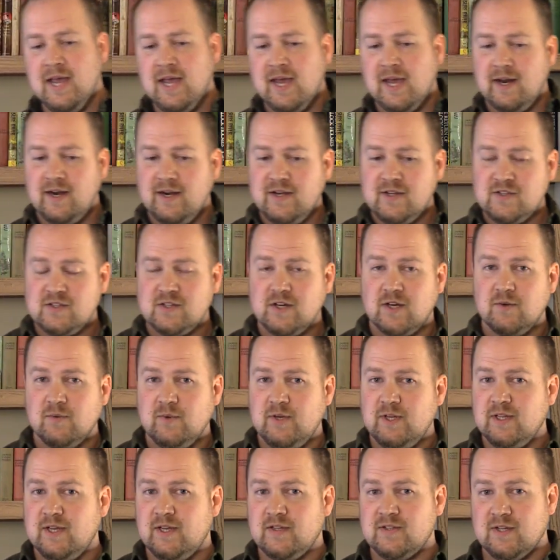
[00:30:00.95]
and I start
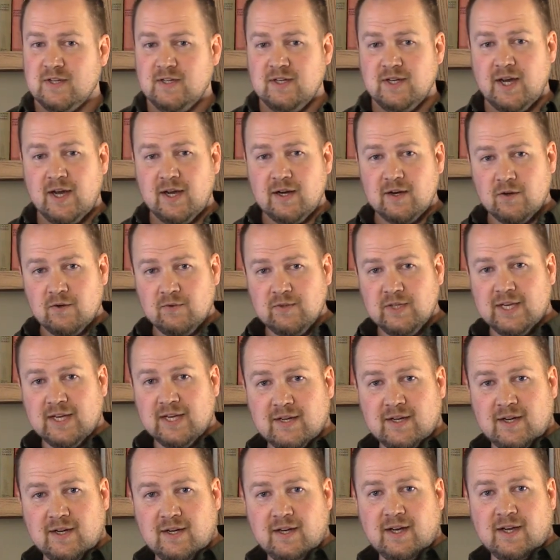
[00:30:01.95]
realizing not only
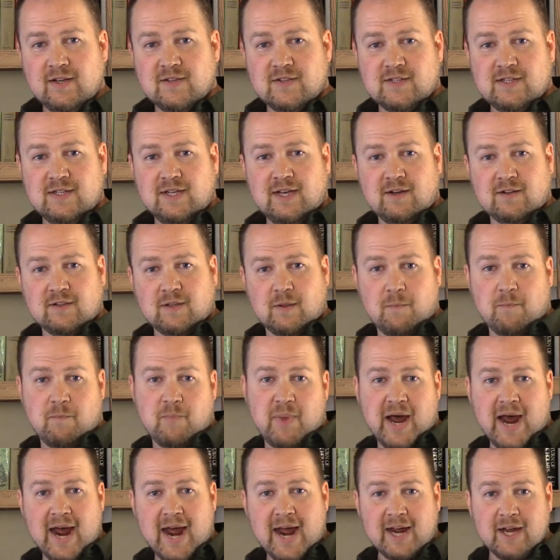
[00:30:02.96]
I not see out the
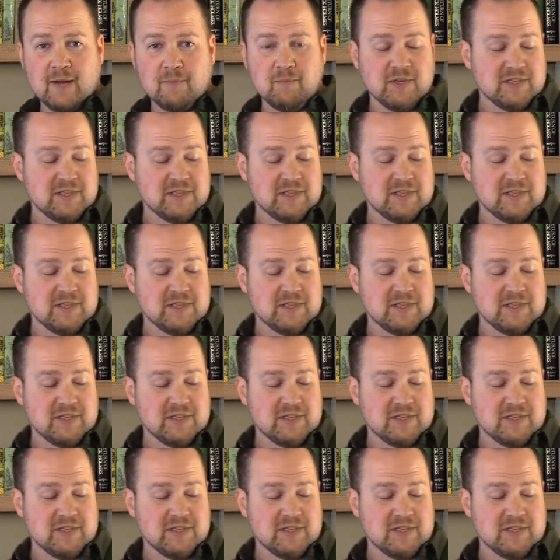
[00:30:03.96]
back,